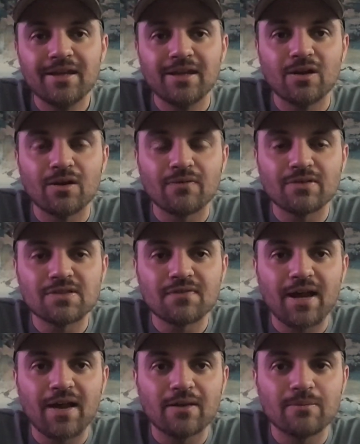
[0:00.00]
you know, if it's a
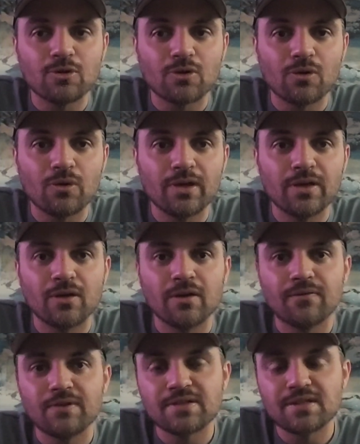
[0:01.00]
valuable coin or
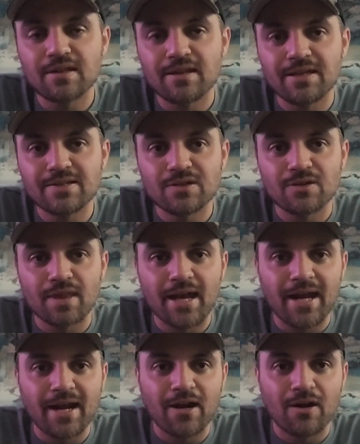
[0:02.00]
if it's a this or
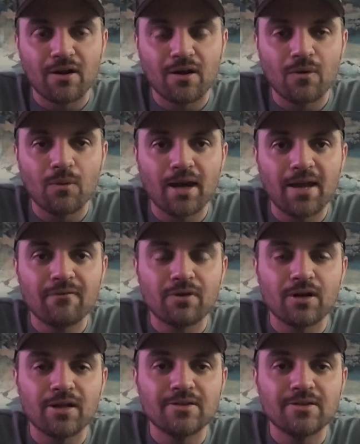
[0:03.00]
that error or whatever.